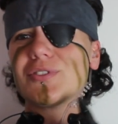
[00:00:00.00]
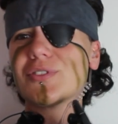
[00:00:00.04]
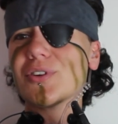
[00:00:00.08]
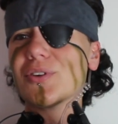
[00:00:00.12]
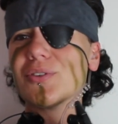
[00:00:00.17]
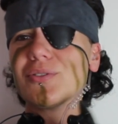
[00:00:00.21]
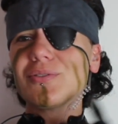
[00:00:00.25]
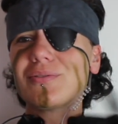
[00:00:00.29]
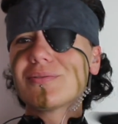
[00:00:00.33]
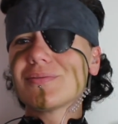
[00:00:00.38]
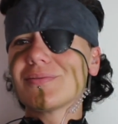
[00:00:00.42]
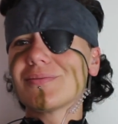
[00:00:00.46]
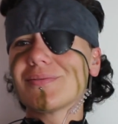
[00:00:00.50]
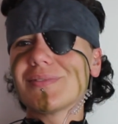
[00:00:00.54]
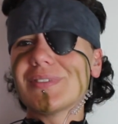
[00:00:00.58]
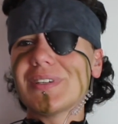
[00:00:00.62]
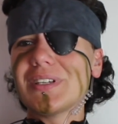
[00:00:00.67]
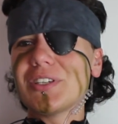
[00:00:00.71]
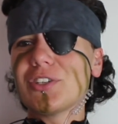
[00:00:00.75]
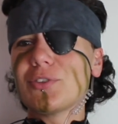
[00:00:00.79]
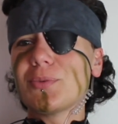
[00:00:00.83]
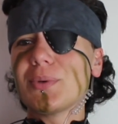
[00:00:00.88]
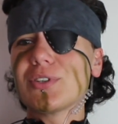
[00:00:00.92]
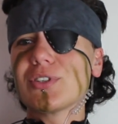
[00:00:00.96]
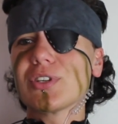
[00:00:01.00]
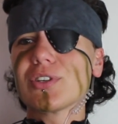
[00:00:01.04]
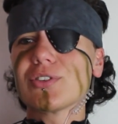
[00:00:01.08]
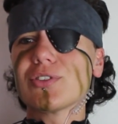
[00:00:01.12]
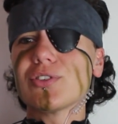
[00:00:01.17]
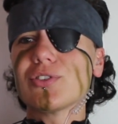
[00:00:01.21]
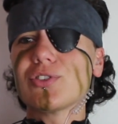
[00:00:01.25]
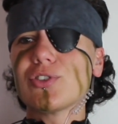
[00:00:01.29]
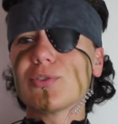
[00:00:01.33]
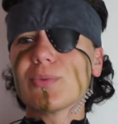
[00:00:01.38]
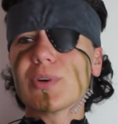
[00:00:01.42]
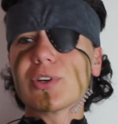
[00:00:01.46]
don't need to be
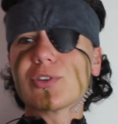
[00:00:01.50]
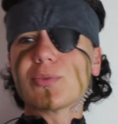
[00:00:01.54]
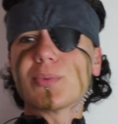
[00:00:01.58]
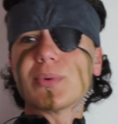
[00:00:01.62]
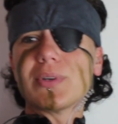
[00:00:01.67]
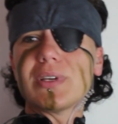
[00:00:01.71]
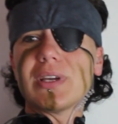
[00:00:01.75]
adjusted too much.